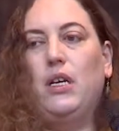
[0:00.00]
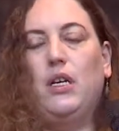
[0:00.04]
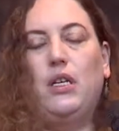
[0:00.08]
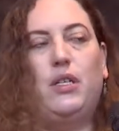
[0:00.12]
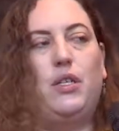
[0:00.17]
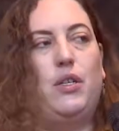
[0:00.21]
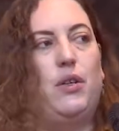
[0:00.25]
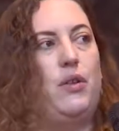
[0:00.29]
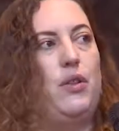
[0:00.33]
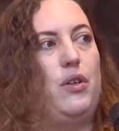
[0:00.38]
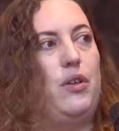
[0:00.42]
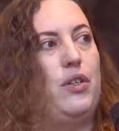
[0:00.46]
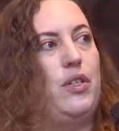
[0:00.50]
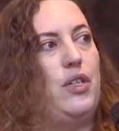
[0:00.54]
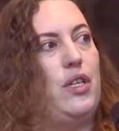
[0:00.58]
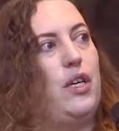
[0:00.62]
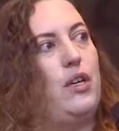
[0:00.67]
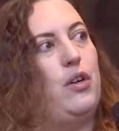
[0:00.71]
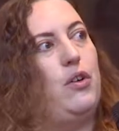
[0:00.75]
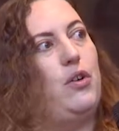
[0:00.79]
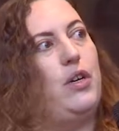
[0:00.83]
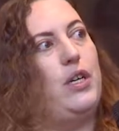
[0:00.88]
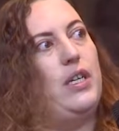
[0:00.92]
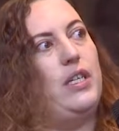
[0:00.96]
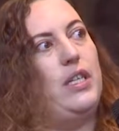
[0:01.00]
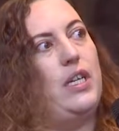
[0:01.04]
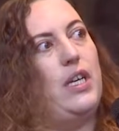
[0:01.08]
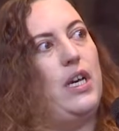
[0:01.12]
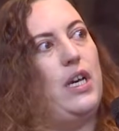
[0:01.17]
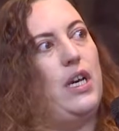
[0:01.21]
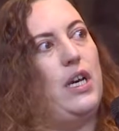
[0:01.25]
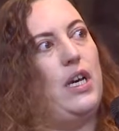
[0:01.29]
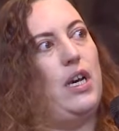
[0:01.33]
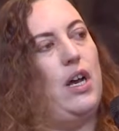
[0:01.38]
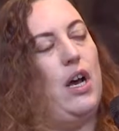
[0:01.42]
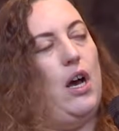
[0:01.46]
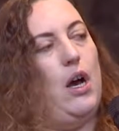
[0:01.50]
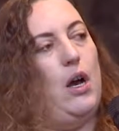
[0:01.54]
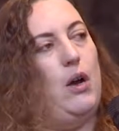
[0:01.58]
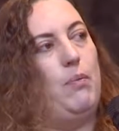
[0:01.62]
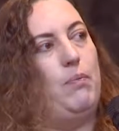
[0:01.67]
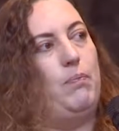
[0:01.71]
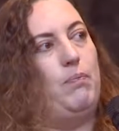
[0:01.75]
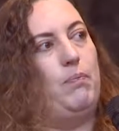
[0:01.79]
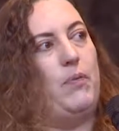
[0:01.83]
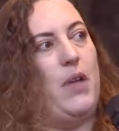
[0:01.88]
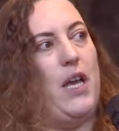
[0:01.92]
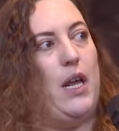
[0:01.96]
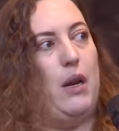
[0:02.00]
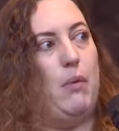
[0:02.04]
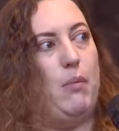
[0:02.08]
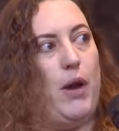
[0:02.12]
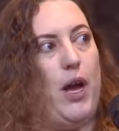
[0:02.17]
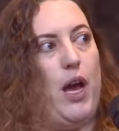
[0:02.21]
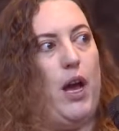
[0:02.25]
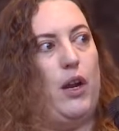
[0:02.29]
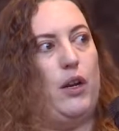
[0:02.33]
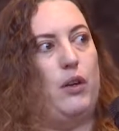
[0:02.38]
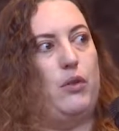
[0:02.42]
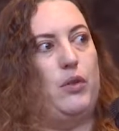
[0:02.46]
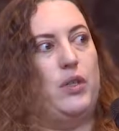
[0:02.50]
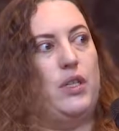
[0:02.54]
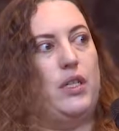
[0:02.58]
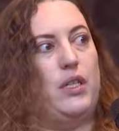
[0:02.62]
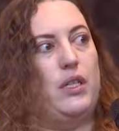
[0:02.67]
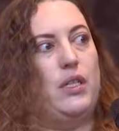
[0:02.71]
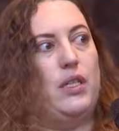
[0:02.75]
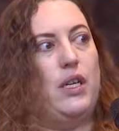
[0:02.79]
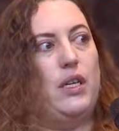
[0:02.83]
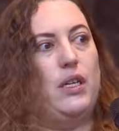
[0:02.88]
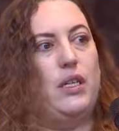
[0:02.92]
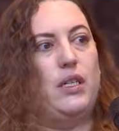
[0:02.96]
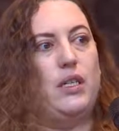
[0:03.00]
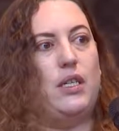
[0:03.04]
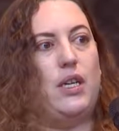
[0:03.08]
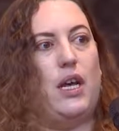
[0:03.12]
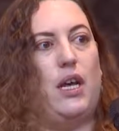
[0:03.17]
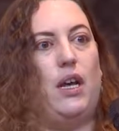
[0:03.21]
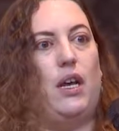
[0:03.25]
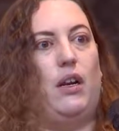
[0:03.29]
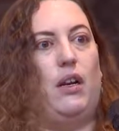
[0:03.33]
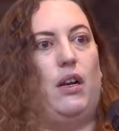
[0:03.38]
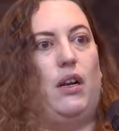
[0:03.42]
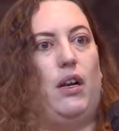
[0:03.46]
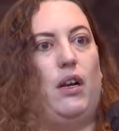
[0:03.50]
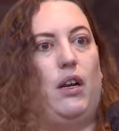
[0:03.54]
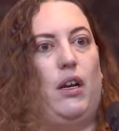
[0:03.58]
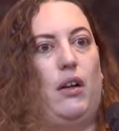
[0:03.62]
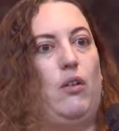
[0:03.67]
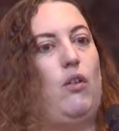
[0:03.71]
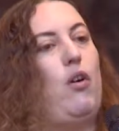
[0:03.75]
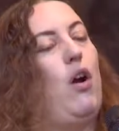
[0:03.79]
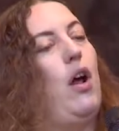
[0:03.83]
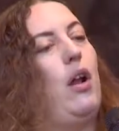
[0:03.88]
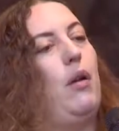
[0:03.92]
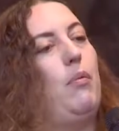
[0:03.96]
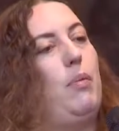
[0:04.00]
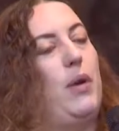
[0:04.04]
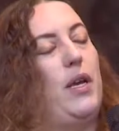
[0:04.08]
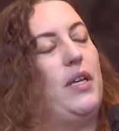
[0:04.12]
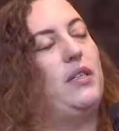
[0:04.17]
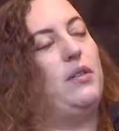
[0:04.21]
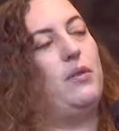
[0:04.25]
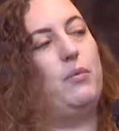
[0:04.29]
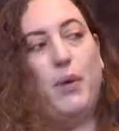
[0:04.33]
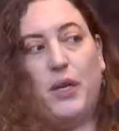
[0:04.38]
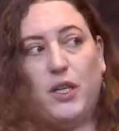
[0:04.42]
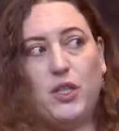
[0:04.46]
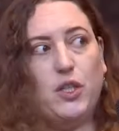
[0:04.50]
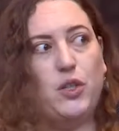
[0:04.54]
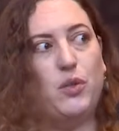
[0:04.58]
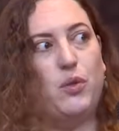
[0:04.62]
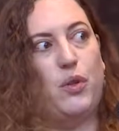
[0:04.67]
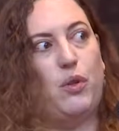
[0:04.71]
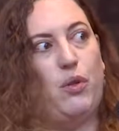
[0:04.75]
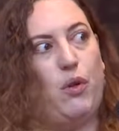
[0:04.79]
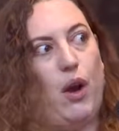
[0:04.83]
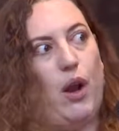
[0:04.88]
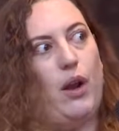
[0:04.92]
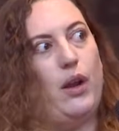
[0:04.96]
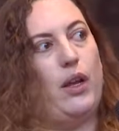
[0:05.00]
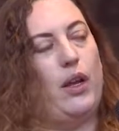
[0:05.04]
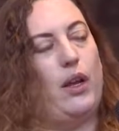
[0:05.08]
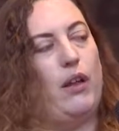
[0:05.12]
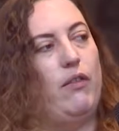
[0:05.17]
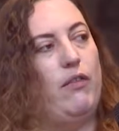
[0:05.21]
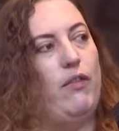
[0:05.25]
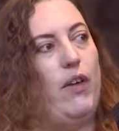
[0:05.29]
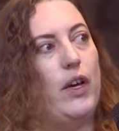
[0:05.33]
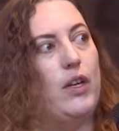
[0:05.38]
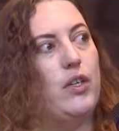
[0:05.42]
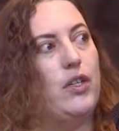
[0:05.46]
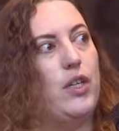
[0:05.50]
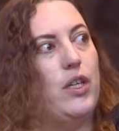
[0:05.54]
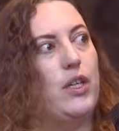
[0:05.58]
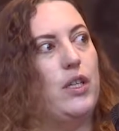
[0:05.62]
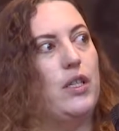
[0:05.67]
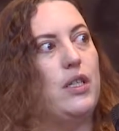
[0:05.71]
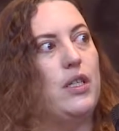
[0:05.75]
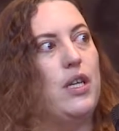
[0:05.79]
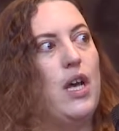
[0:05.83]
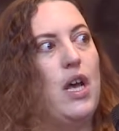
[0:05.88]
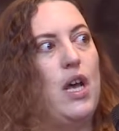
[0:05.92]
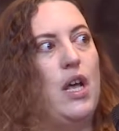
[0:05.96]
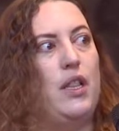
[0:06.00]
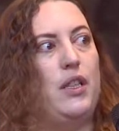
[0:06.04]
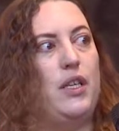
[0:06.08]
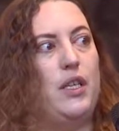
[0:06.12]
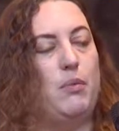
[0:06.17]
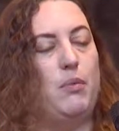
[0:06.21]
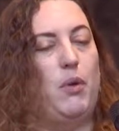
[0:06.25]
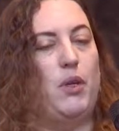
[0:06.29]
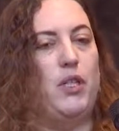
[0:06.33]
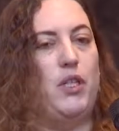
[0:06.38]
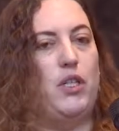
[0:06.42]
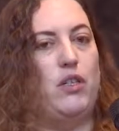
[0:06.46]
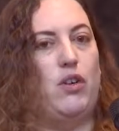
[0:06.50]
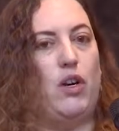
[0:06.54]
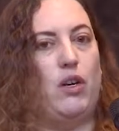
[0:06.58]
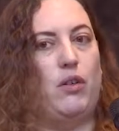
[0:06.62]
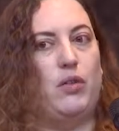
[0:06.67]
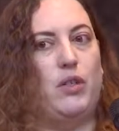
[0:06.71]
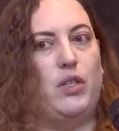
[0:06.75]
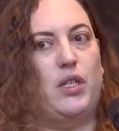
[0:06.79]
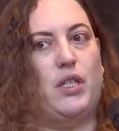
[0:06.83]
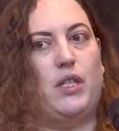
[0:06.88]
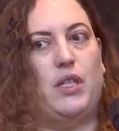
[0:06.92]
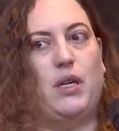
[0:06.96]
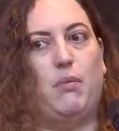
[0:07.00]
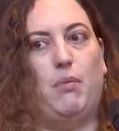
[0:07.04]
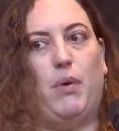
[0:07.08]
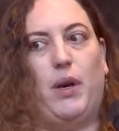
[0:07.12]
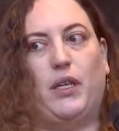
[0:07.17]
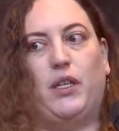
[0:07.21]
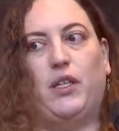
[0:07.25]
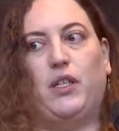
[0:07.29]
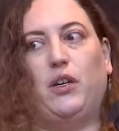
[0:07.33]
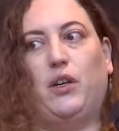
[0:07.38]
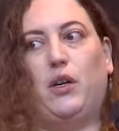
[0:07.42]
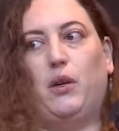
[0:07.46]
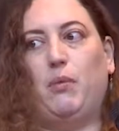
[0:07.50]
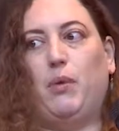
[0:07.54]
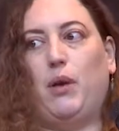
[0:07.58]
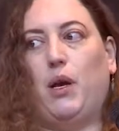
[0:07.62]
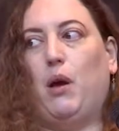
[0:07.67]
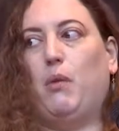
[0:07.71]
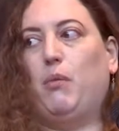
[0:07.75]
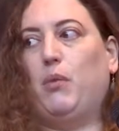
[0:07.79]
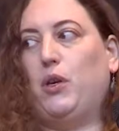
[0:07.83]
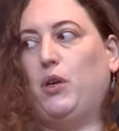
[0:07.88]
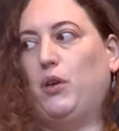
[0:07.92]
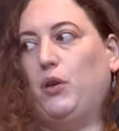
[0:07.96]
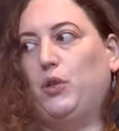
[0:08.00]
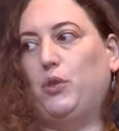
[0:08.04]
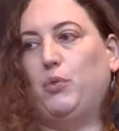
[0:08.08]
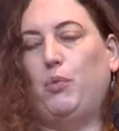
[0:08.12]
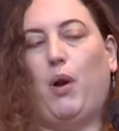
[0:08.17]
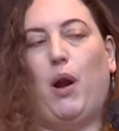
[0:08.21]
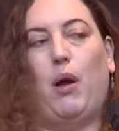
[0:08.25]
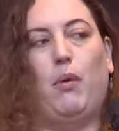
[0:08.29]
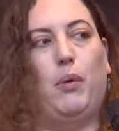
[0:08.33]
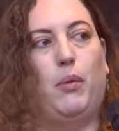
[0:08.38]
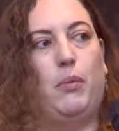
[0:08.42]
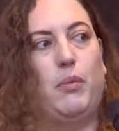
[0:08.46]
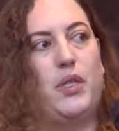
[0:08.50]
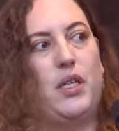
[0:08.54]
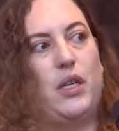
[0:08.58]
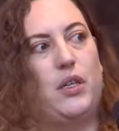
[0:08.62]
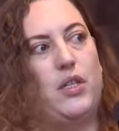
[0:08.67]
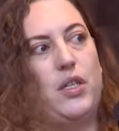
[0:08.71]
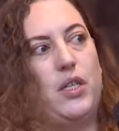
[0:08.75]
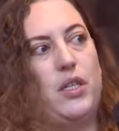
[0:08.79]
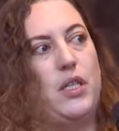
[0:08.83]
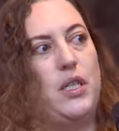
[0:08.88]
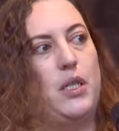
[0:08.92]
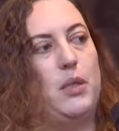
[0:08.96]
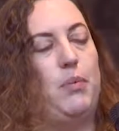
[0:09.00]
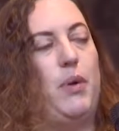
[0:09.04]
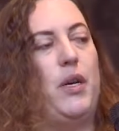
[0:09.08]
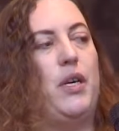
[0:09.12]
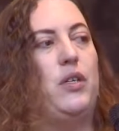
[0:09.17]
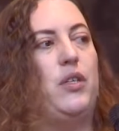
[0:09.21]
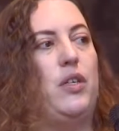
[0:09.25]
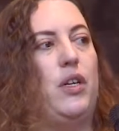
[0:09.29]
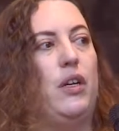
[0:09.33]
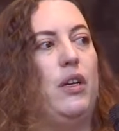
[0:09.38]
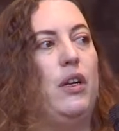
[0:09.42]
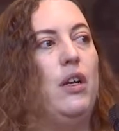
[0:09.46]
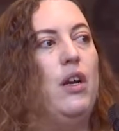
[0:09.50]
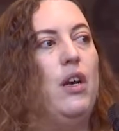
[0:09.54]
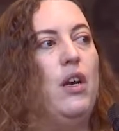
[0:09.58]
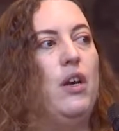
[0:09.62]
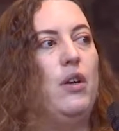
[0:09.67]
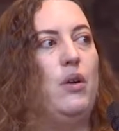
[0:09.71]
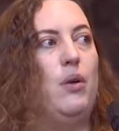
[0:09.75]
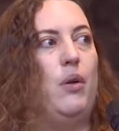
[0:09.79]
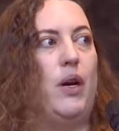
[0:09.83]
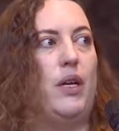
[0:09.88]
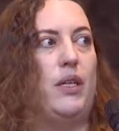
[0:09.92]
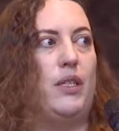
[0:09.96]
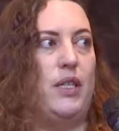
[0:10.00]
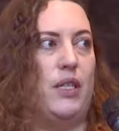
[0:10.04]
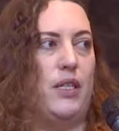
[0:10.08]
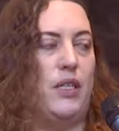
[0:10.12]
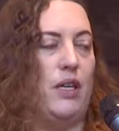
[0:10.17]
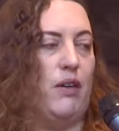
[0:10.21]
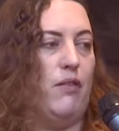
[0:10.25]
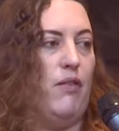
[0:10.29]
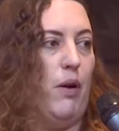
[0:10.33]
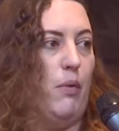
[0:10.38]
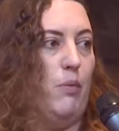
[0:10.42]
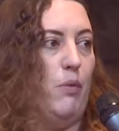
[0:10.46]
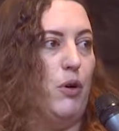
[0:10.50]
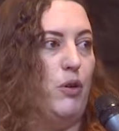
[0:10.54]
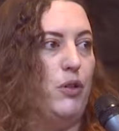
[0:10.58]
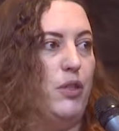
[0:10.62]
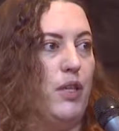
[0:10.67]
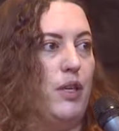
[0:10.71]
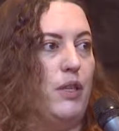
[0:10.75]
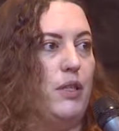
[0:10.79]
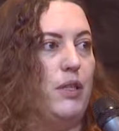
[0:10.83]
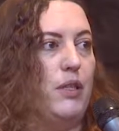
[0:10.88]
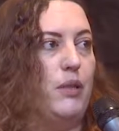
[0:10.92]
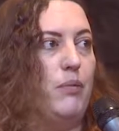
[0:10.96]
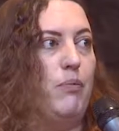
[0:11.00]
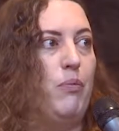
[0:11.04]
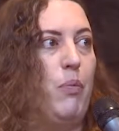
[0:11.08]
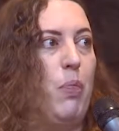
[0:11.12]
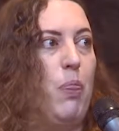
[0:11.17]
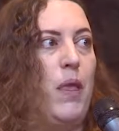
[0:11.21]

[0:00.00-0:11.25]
So there's increasing antibiotic resistance, and in patients with chronic infections, these multi-drug resistant bacteria become a huge problem, such as this patient who had cystic fibrosis.